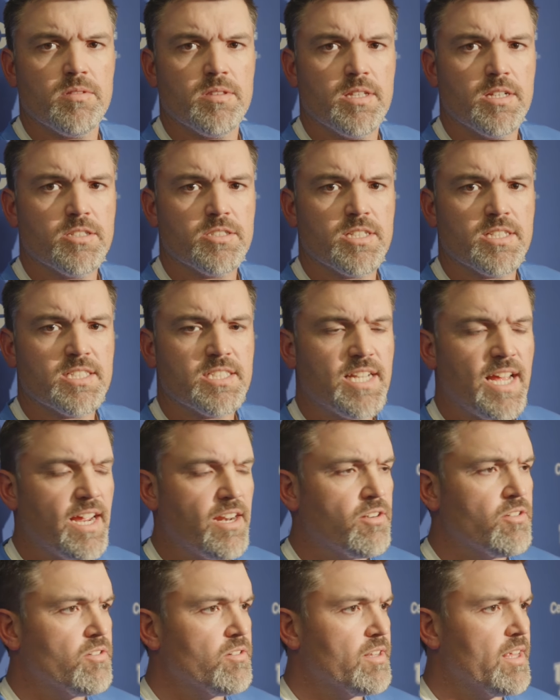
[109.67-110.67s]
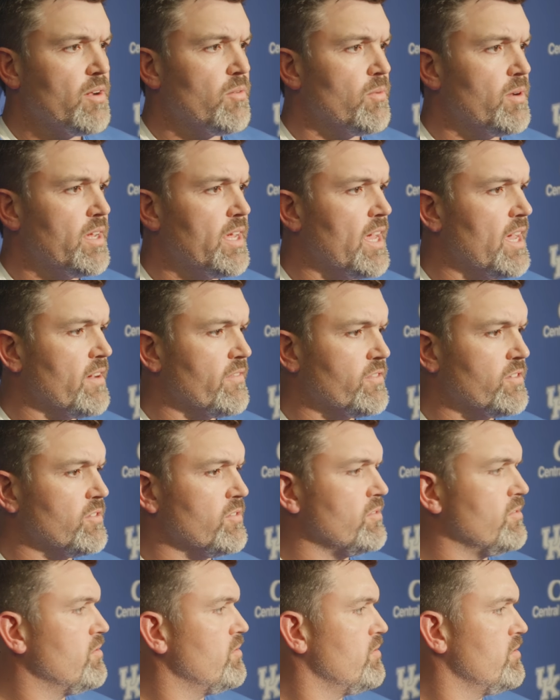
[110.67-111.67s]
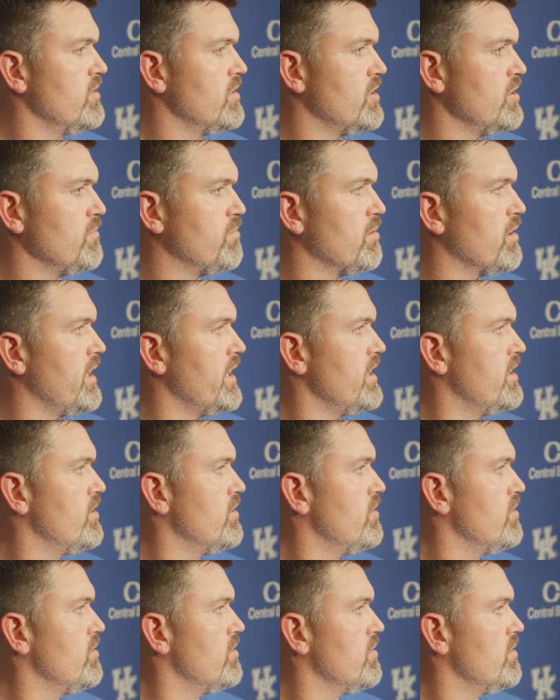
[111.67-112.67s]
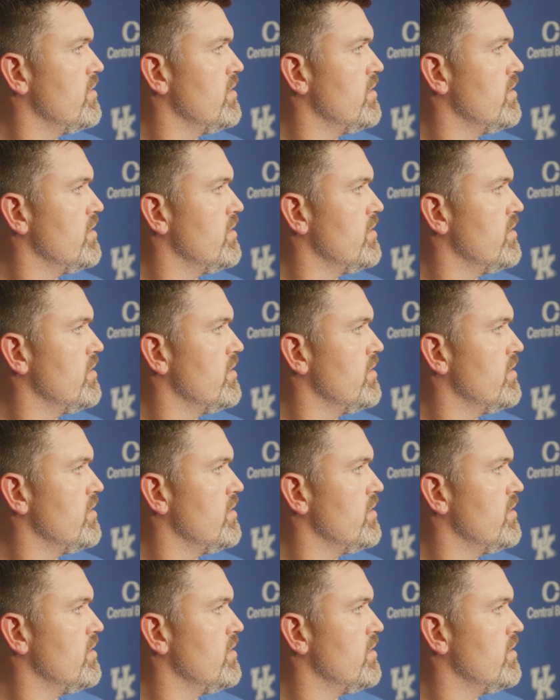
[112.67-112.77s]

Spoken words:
There's a standard that we have to play to.